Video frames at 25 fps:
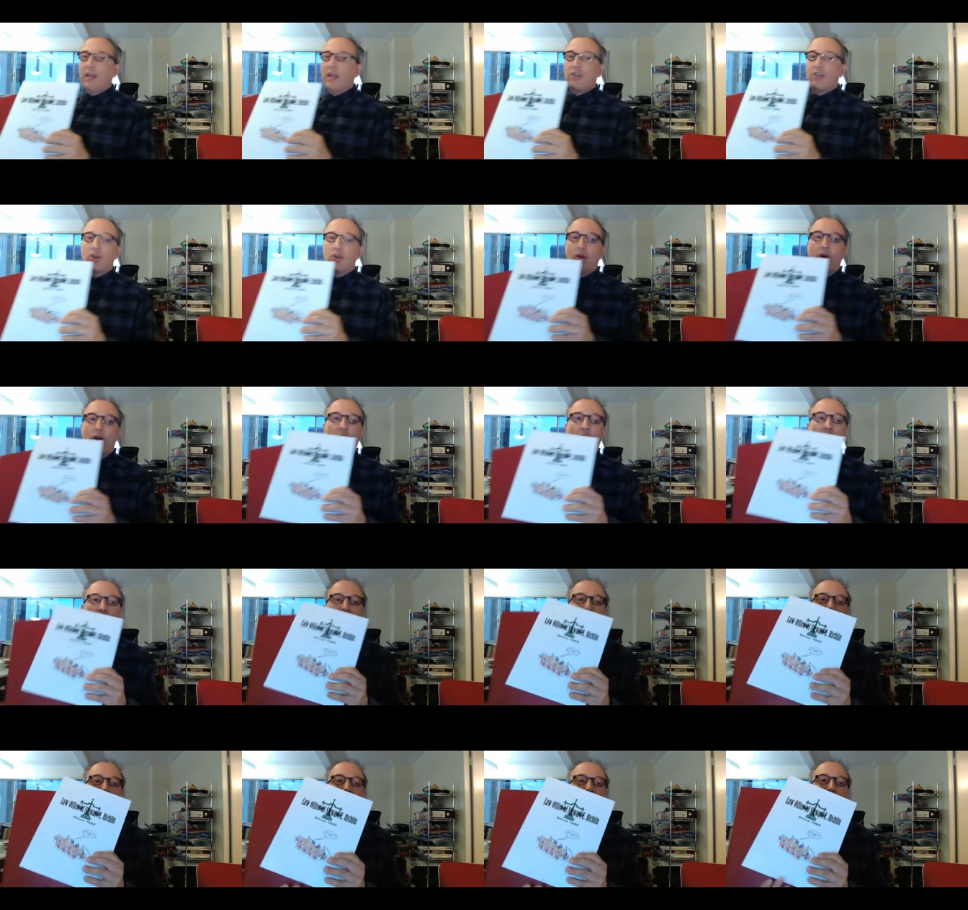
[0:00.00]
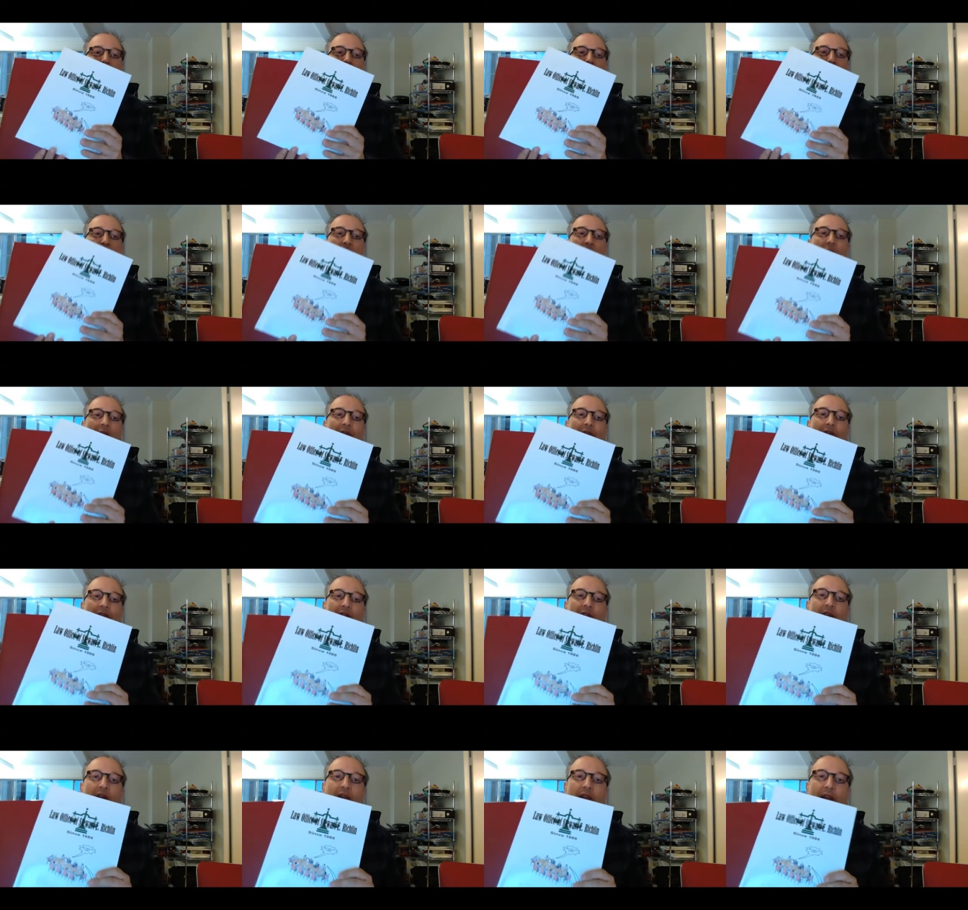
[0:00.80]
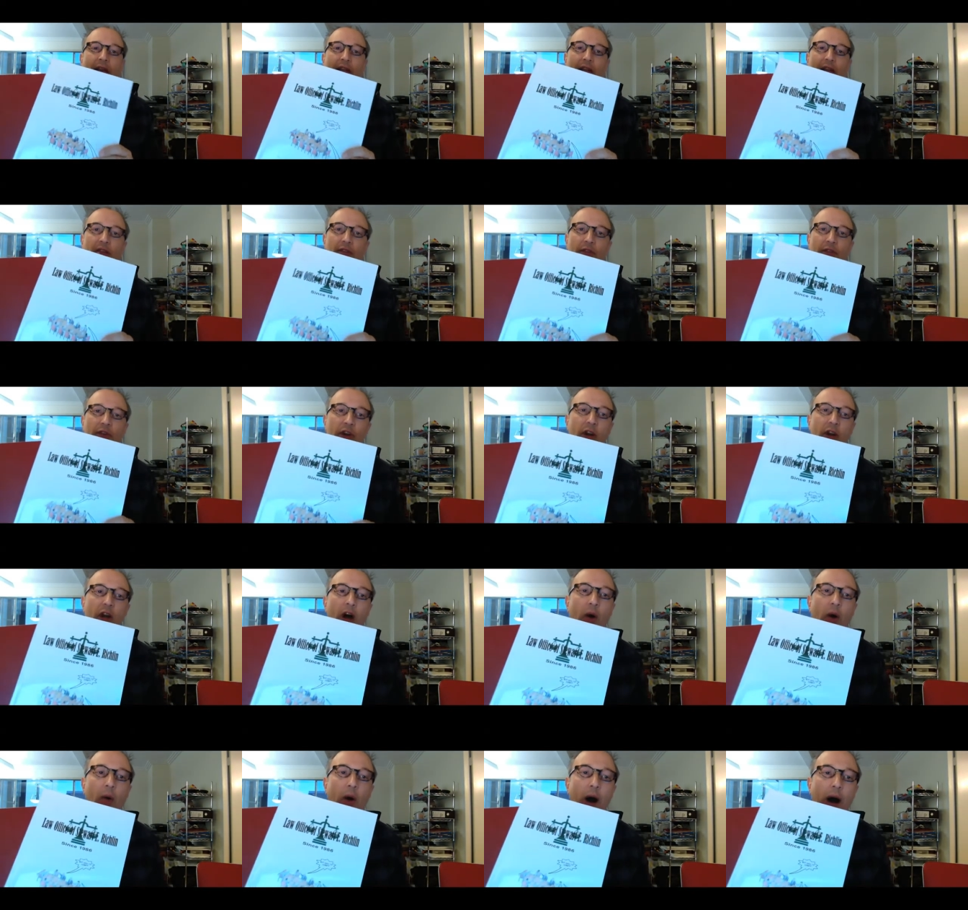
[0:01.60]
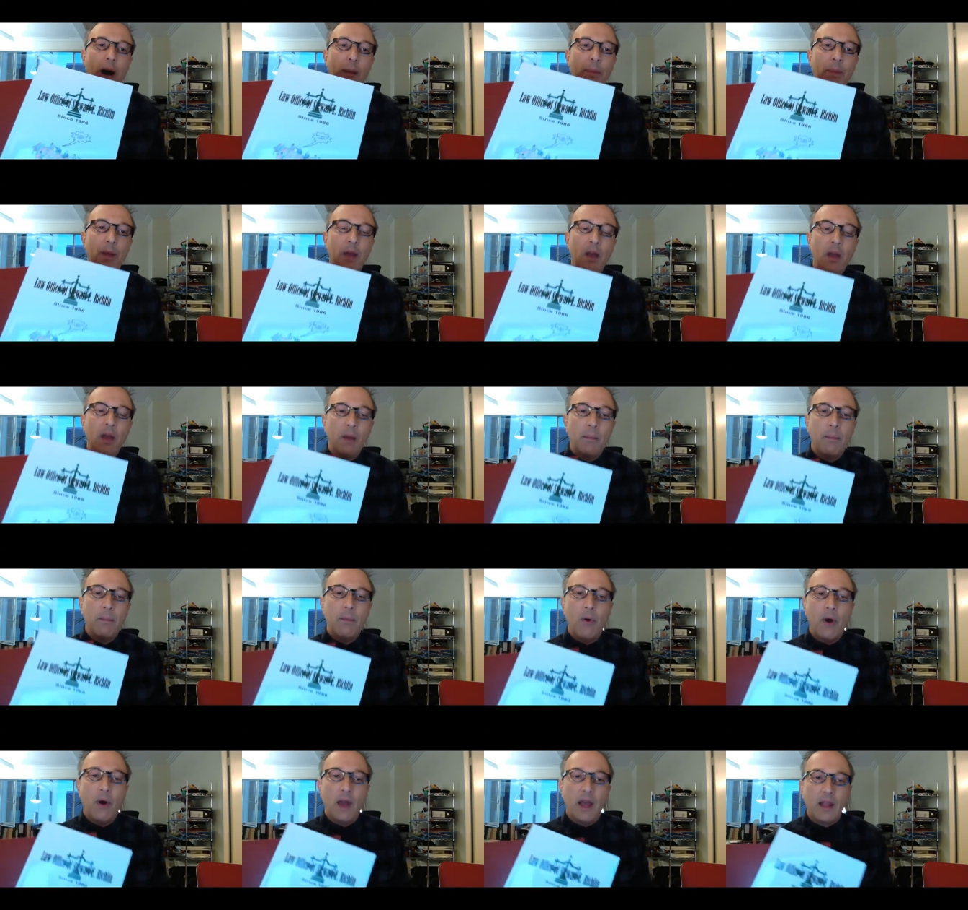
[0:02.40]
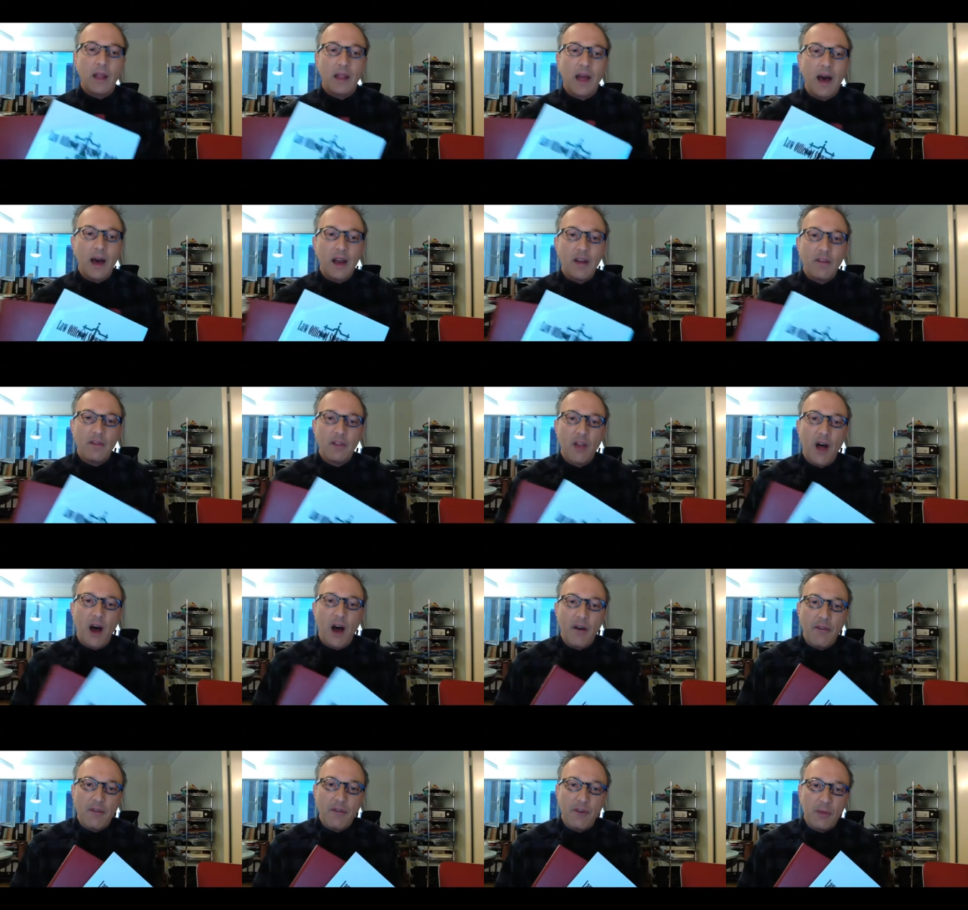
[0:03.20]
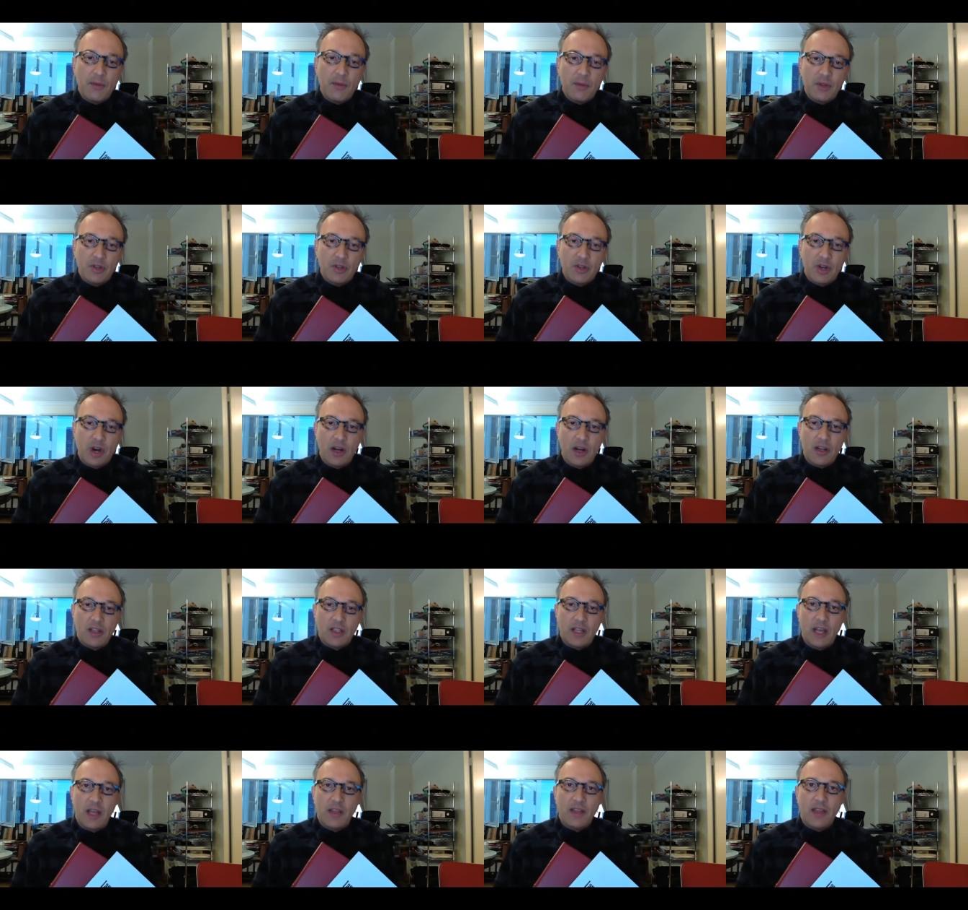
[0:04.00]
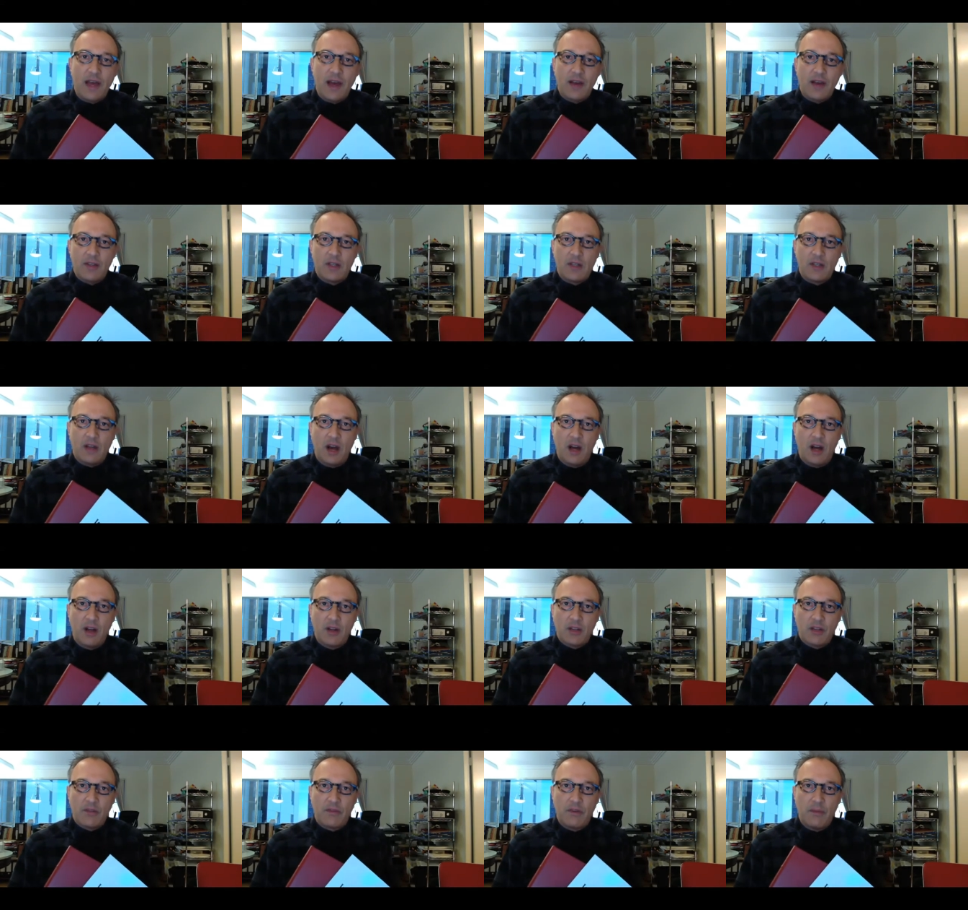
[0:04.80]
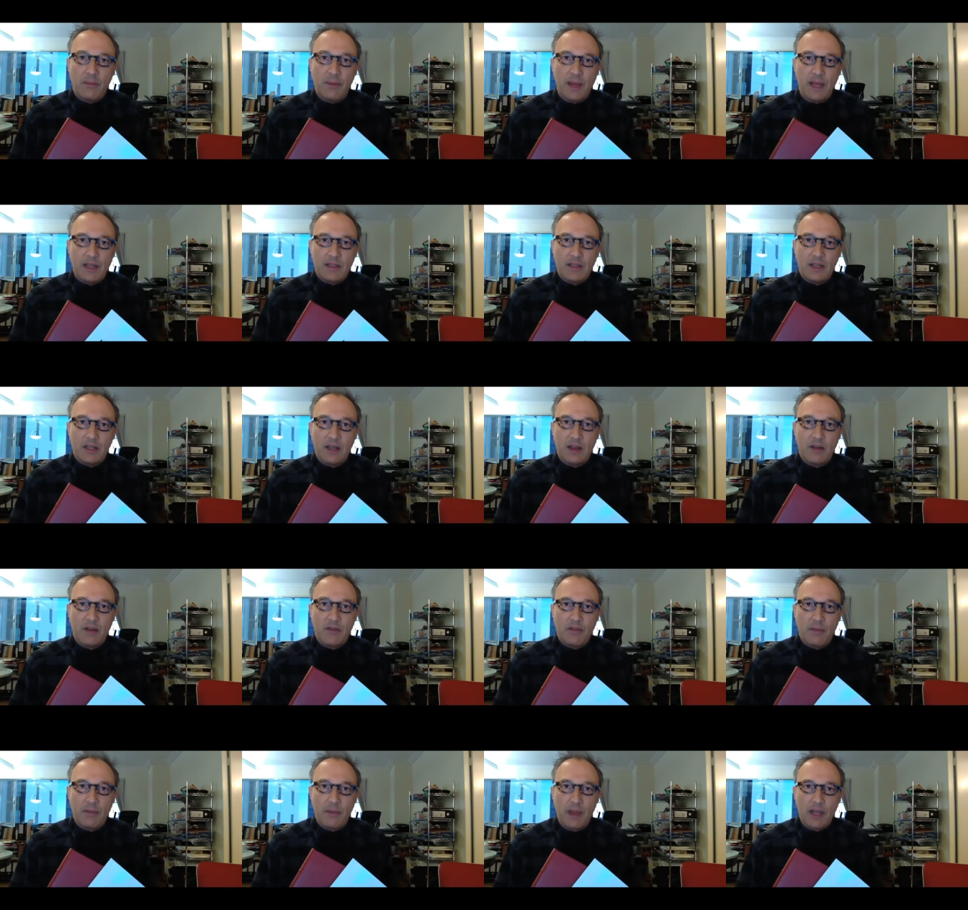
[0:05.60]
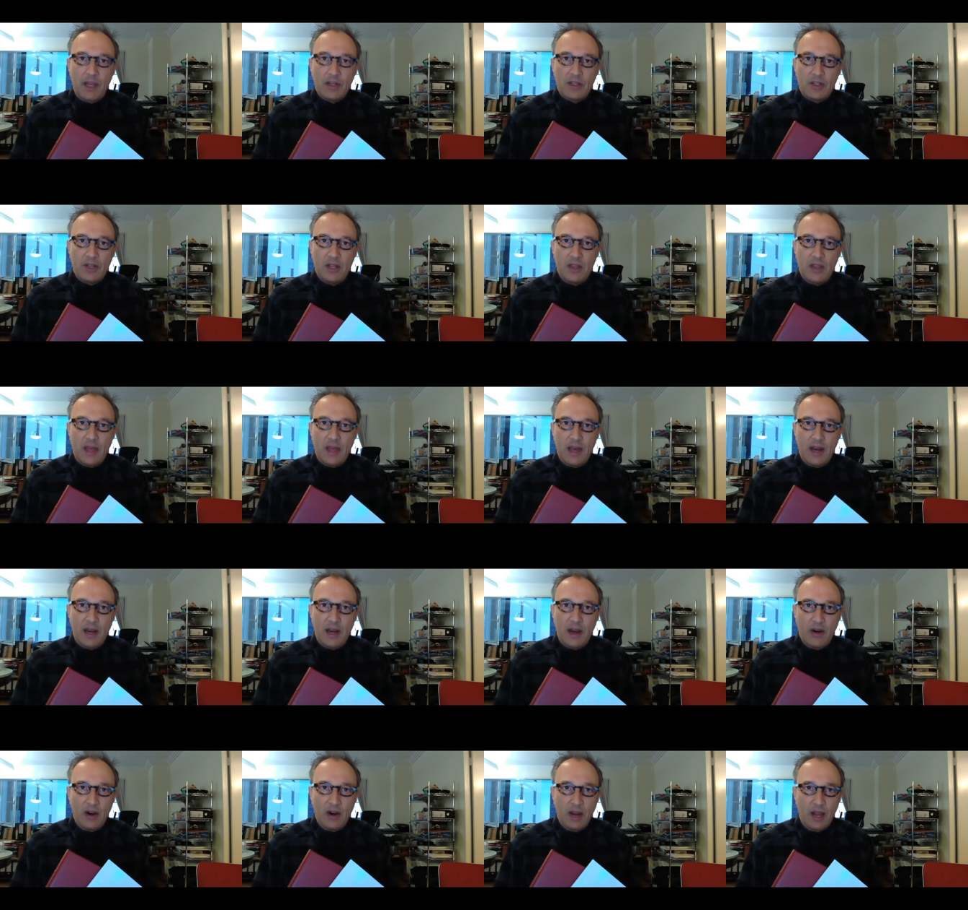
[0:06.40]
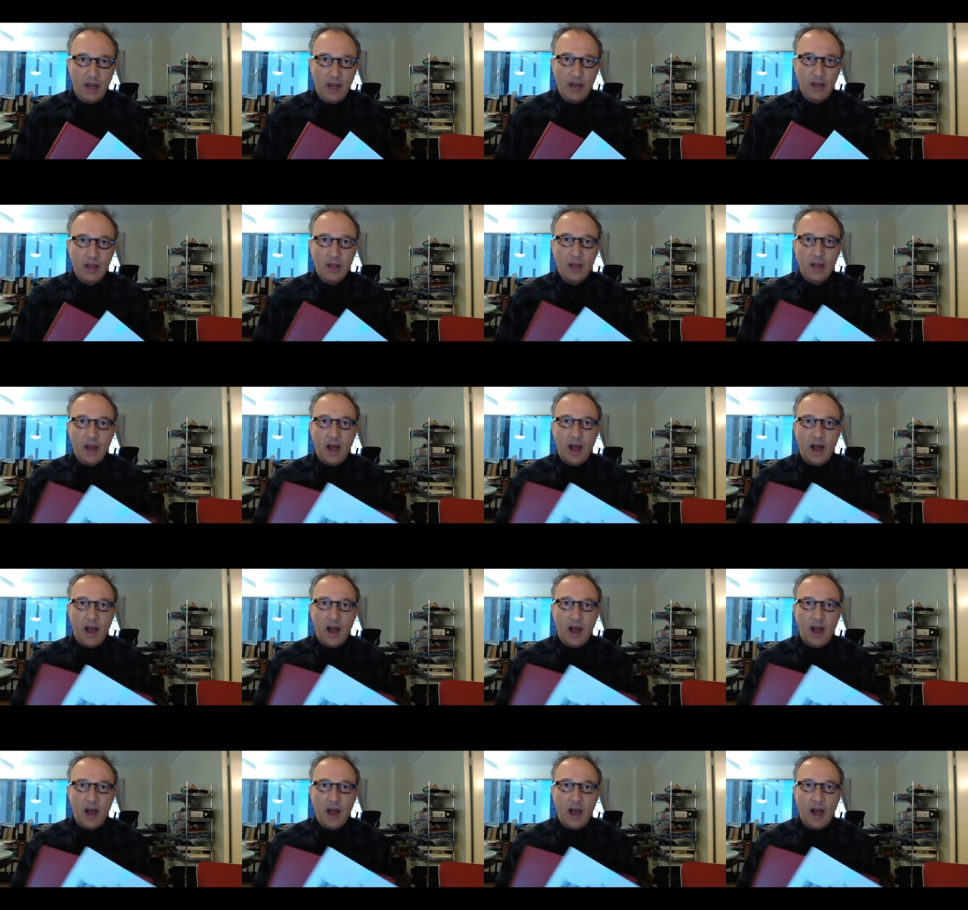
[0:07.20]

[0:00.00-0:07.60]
your own nonprofit, collective, or co-op, boy, a lot of law firms will charge $10,000 for basic information in that area.